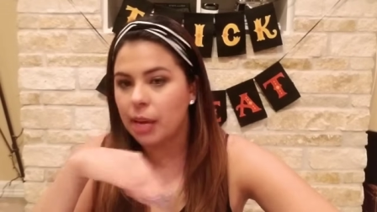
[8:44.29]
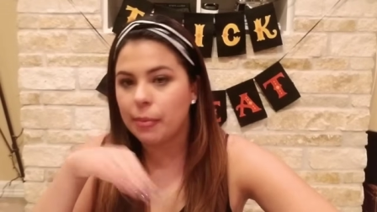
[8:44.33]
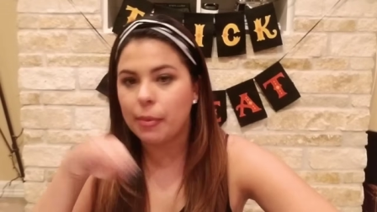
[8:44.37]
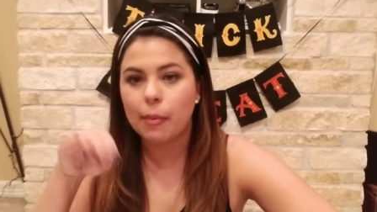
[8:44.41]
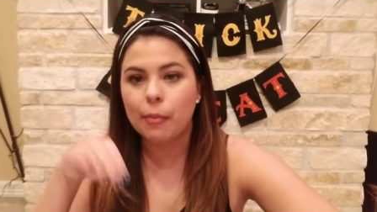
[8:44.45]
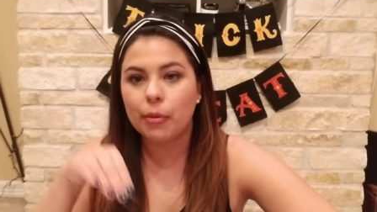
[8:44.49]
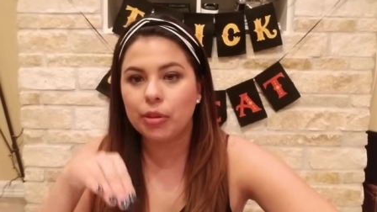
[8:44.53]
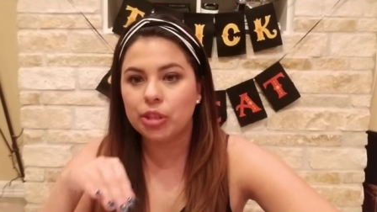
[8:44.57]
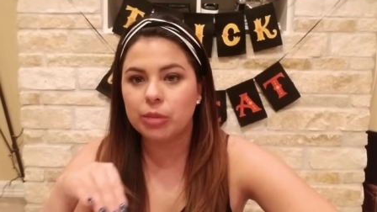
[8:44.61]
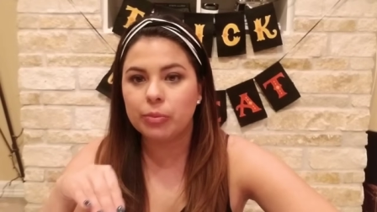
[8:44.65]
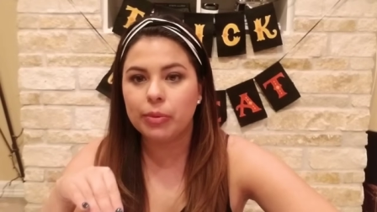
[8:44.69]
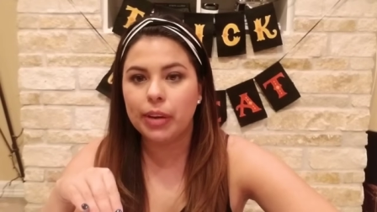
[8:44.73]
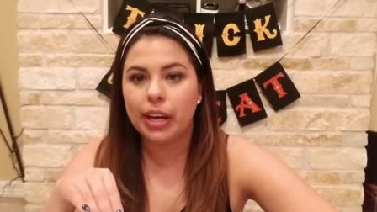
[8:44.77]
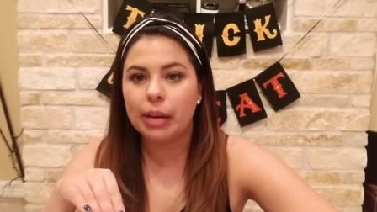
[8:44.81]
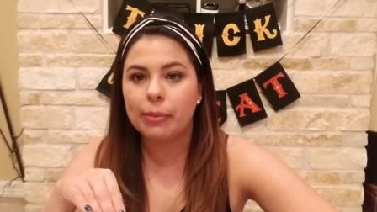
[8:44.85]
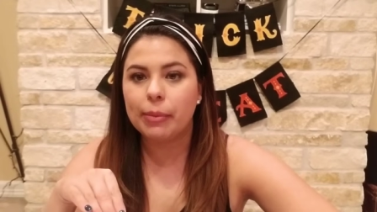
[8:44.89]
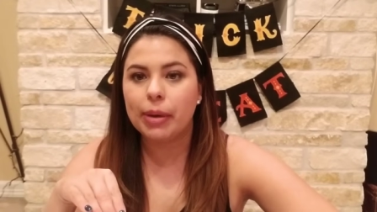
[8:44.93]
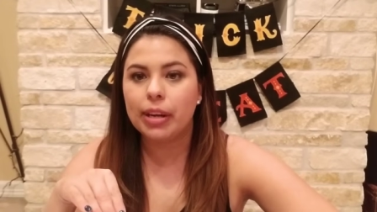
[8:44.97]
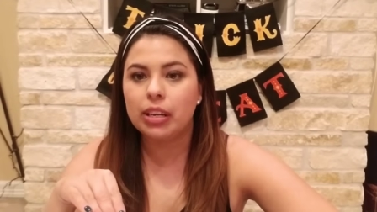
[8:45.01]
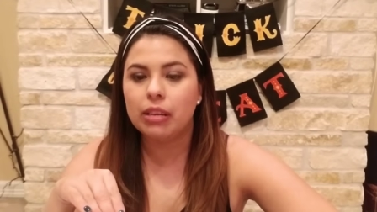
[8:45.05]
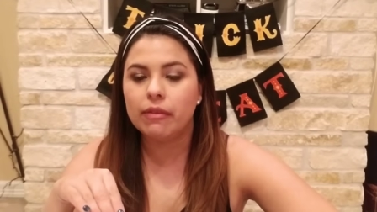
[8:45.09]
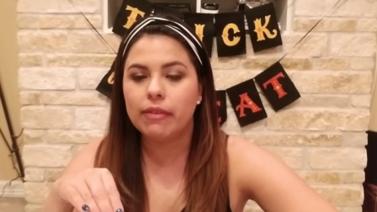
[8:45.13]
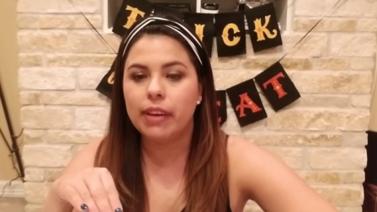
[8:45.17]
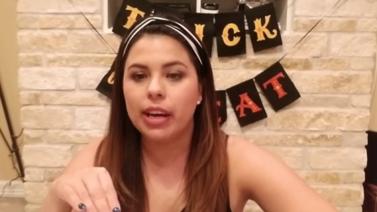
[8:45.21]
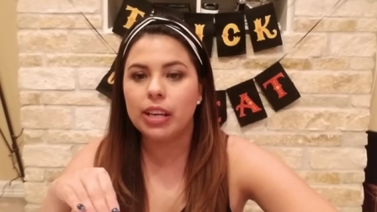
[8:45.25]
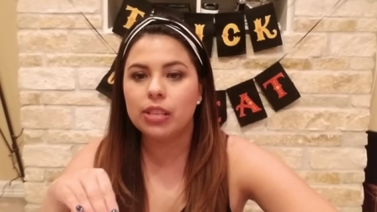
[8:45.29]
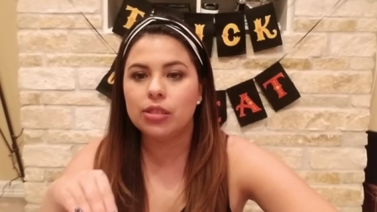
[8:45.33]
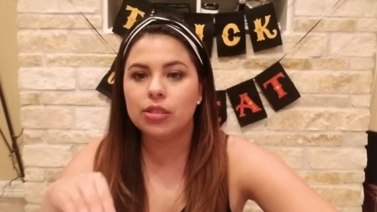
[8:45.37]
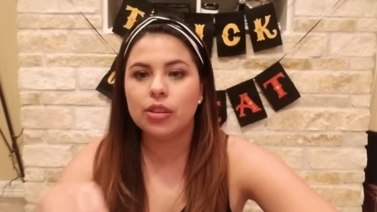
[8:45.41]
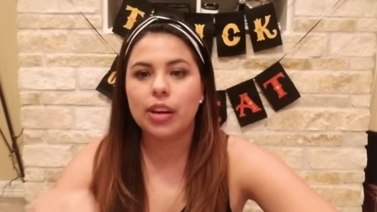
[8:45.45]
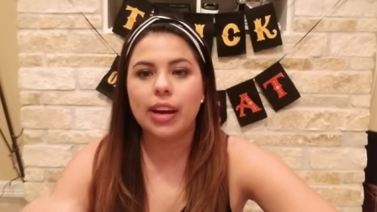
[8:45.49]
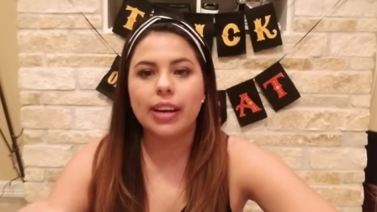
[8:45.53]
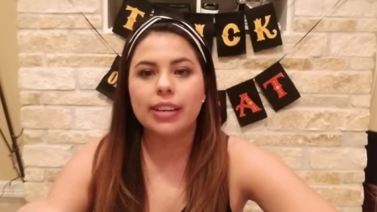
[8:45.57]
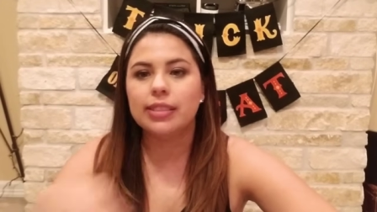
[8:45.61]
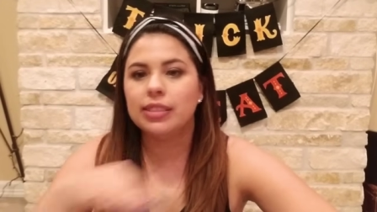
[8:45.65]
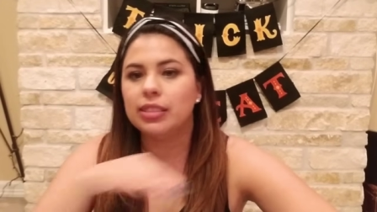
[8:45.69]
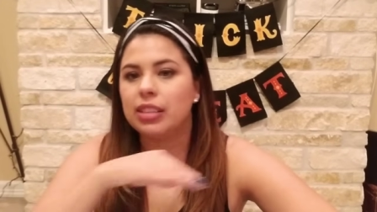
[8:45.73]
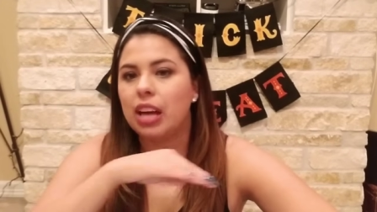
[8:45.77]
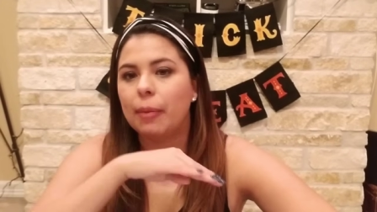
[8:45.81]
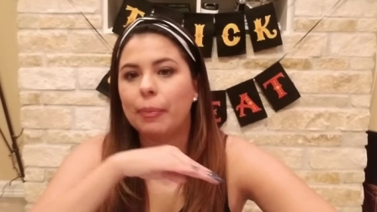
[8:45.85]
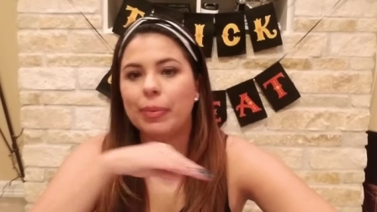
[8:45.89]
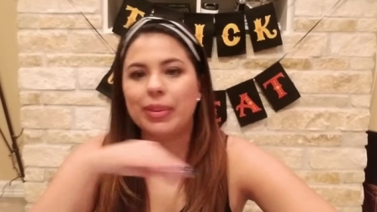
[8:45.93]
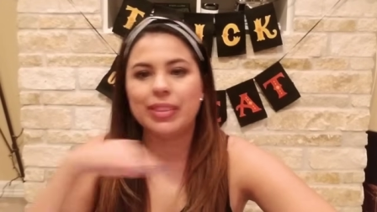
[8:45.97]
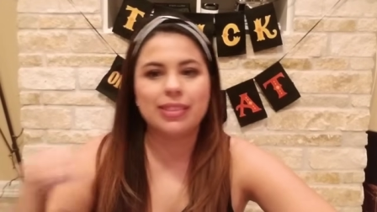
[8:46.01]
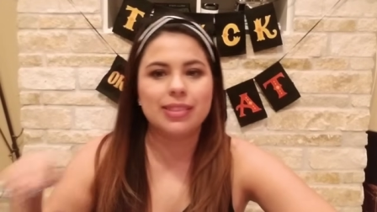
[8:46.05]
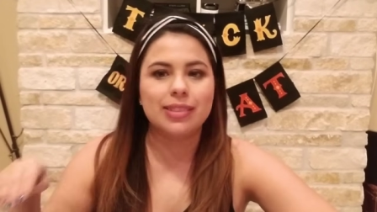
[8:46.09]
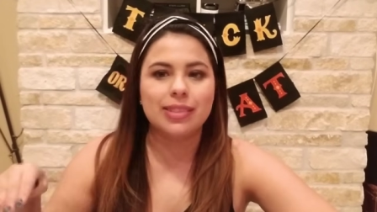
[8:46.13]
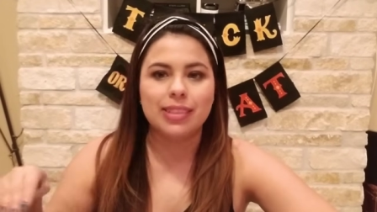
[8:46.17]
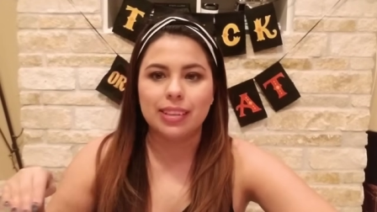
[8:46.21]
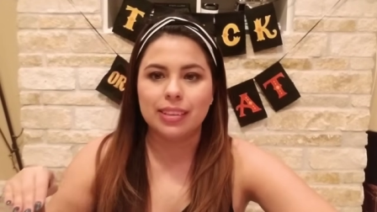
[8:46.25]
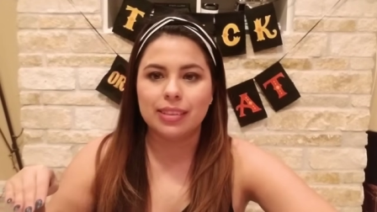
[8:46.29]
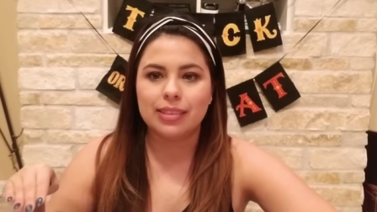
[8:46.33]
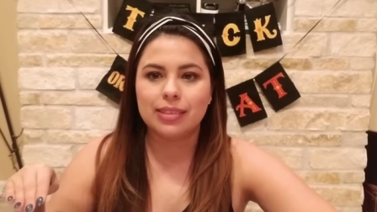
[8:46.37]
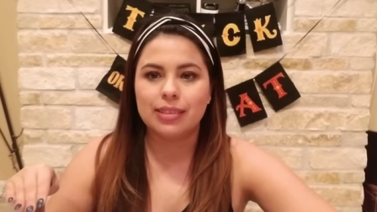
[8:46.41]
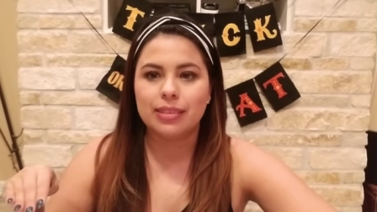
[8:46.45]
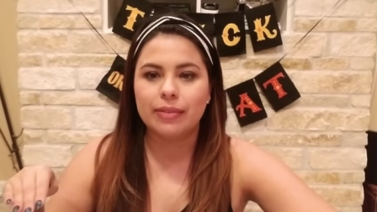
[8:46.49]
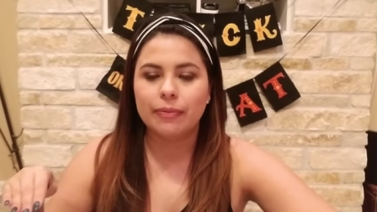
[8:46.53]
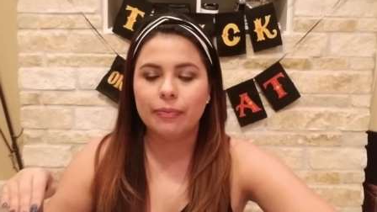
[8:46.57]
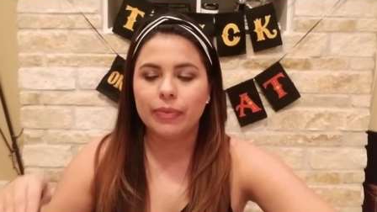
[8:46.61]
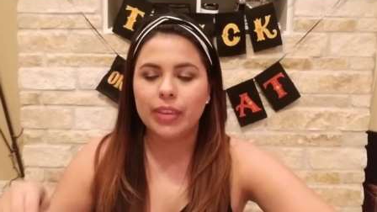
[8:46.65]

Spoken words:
I'm multiplying my divisor, I stop at 6.